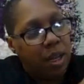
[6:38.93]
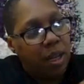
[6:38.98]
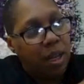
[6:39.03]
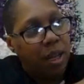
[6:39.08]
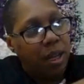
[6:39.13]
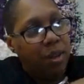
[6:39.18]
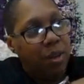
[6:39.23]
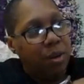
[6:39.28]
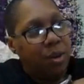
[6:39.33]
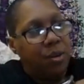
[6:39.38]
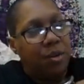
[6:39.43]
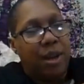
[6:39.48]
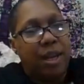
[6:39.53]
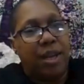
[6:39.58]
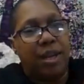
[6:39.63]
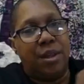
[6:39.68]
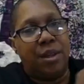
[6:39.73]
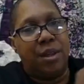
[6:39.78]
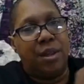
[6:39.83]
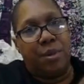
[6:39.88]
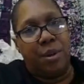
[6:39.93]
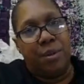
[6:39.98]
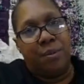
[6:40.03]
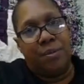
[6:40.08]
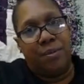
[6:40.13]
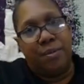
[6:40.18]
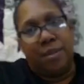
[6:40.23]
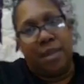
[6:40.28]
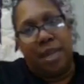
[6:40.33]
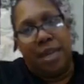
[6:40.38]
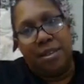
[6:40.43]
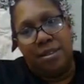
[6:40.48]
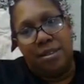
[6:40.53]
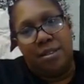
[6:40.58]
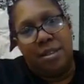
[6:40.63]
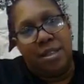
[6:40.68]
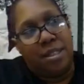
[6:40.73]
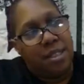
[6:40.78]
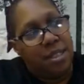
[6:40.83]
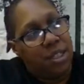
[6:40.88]
and you crank it through. That's
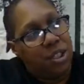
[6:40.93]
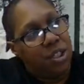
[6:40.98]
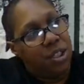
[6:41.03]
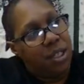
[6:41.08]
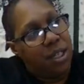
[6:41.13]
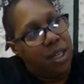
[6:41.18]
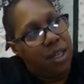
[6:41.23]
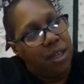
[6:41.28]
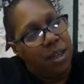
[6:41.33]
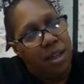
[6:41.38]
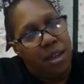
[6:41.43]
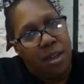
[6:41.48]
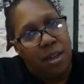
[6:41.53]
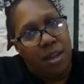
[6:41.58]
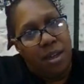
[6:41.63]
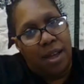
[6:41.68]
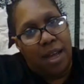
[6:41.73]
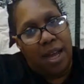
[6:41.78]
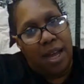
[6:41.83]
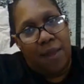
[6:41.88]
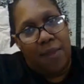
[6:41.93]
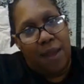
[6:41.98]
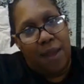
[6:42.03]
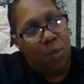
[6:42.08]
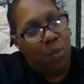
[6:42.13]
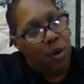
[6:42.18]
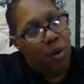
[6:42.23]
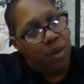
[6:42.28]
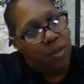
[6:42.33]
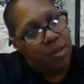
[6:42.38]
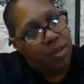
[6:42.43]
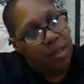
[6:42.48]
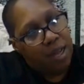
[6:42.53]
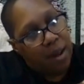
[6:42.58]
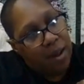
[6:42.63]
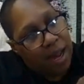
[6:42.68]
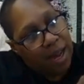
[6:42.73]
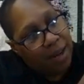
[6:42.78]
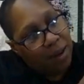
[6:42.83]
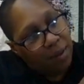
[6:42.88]
essentially how that works.
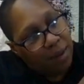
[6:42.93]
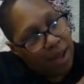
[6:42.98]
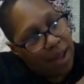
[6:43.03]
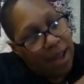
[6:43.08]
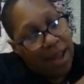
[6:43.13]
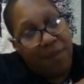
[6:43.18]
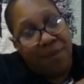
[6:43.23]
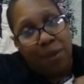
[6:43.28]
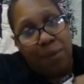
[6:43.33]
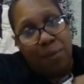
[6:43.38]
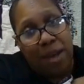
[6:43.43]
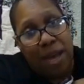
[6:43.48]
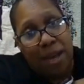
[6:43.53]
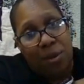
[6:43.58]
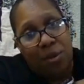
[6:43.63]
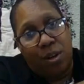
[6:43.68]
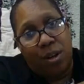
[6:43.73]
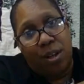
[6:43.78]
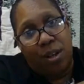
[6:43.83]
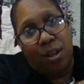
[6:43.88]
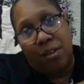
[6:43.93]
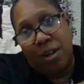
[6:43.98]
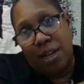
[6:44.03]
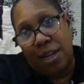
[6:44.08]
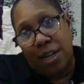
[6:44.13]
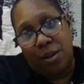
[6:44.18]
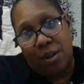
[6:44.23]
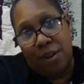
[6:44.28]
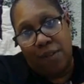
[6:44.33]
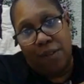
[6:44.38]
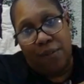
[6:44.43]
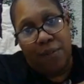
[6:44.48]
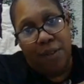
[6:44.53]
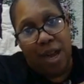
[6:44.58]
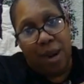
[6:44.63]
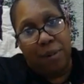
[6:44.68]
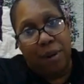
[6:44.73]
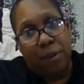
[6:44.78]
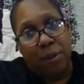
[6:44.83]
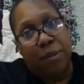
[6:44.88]
Now, I don't have the mat on here and I don't have the
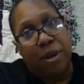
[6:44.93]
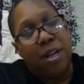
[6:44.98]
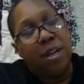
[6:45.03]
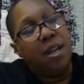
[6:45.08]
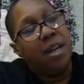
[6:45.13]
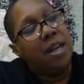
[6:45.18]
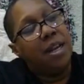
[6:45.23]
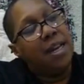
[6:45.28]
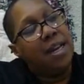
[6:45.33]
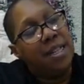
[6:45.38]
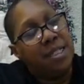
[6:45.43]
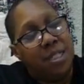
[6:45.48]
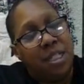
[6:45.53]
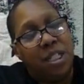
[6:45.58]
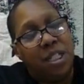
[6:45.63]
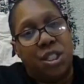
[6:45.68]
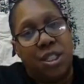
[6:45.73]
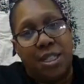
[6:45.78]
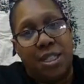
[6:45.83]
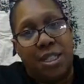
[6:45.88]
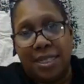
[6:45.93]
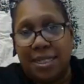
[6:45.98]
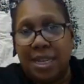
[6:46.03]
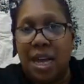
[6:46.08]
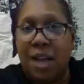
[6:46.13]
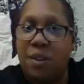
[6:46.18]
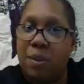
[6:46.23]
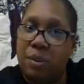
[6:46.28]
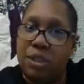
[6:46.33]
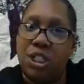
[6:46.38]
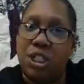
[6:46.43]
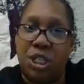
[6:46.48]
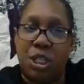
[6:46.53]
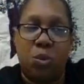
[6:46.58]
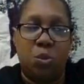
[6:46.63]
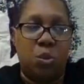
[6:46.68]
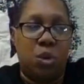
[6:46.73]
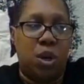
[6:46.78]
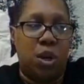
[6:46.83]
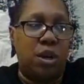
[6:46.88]
fabric, but essentially that's how the
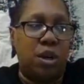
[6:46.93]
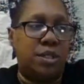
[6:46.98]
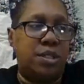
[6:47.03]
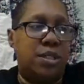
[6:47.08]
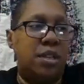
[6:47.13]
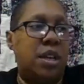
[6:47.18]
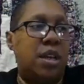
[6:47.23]
machine works.